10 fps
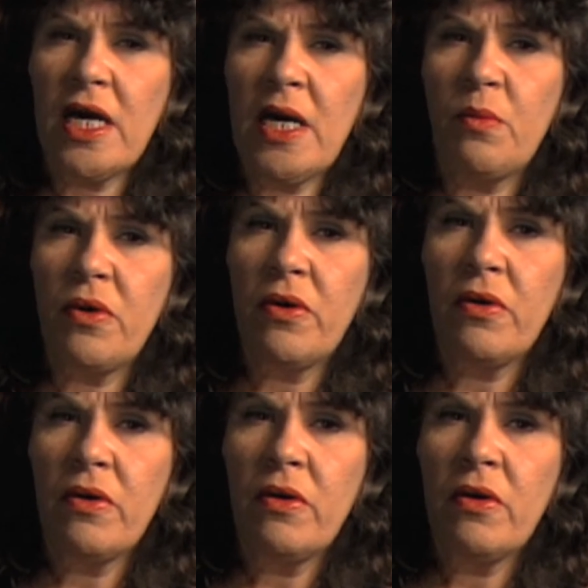up
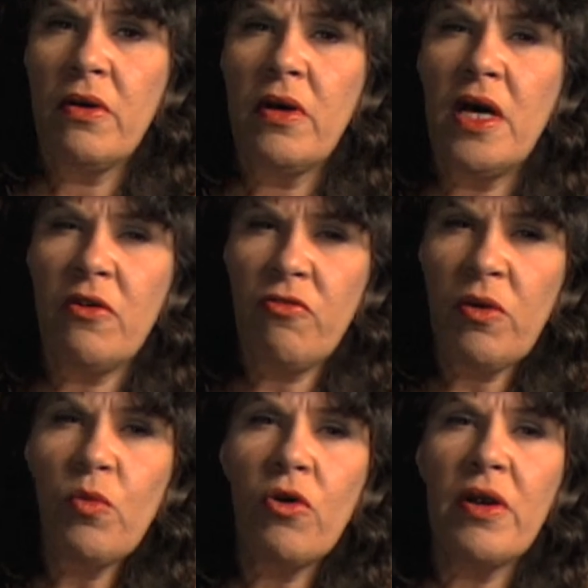every
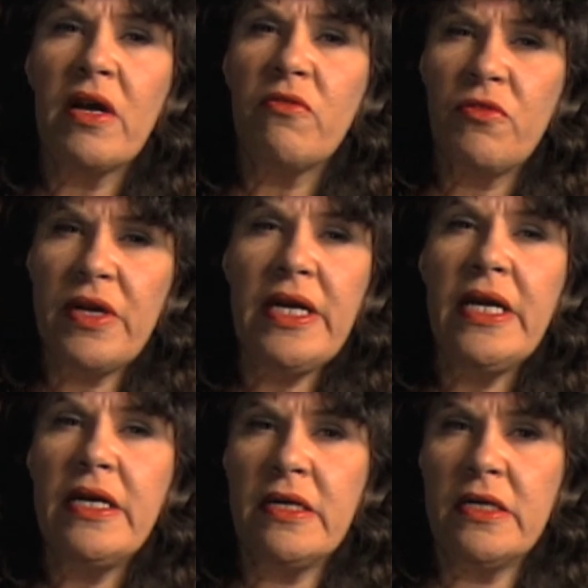morning for
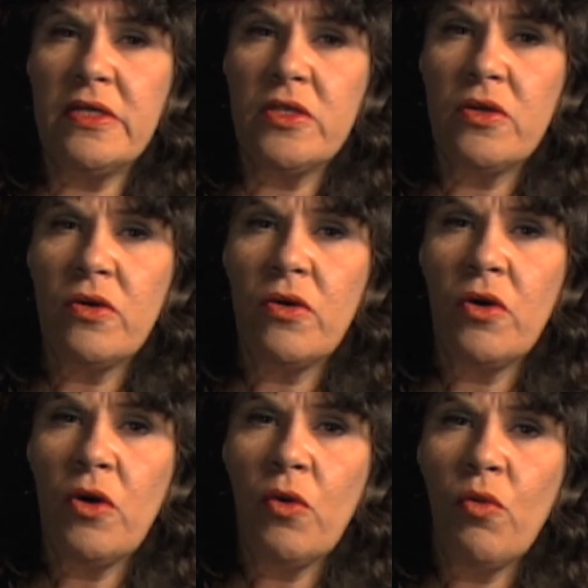years
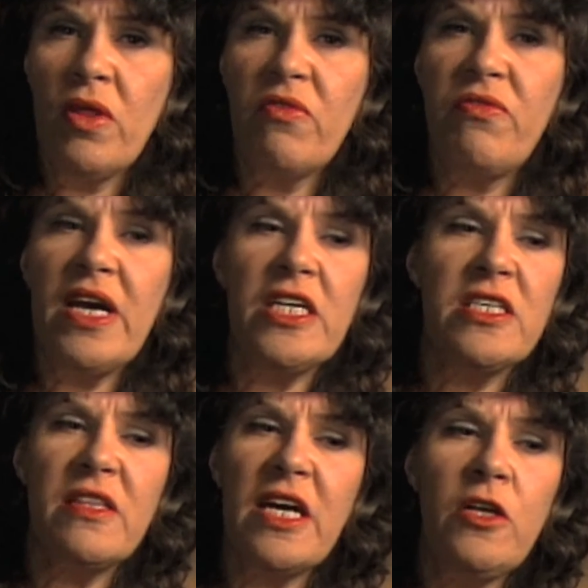with a face
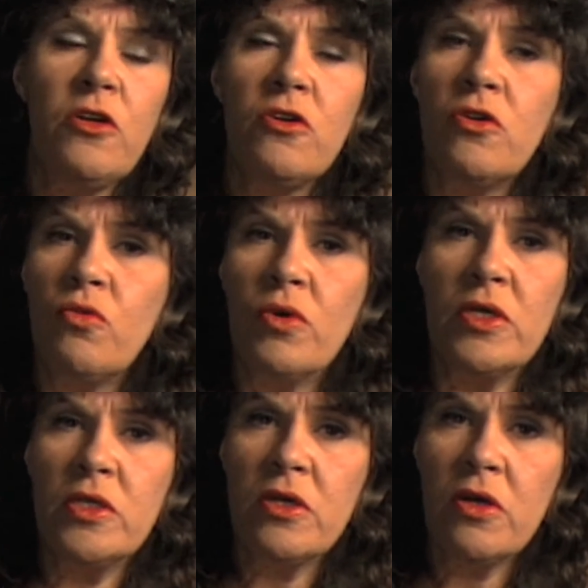that they knew
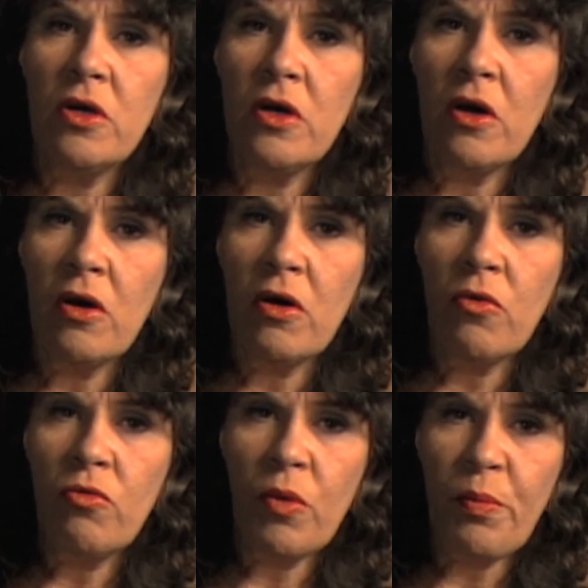was
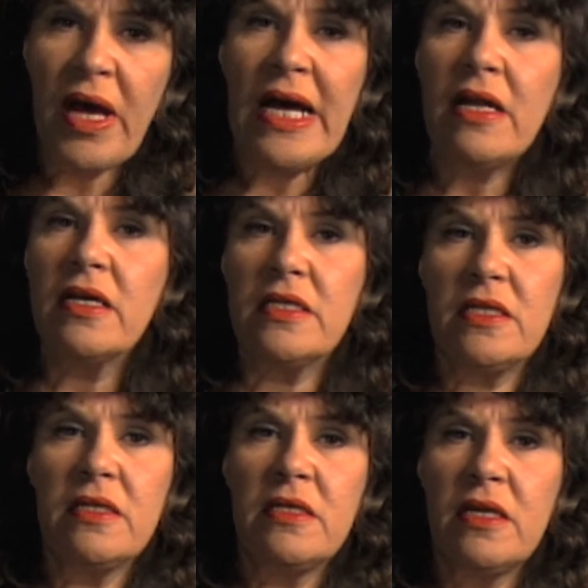repellent
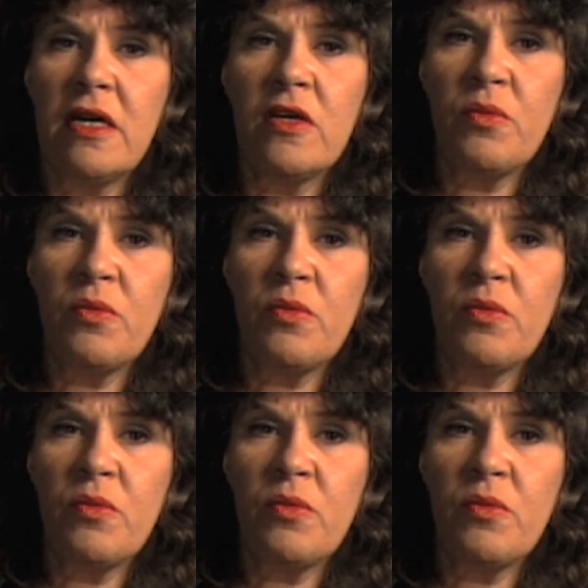to other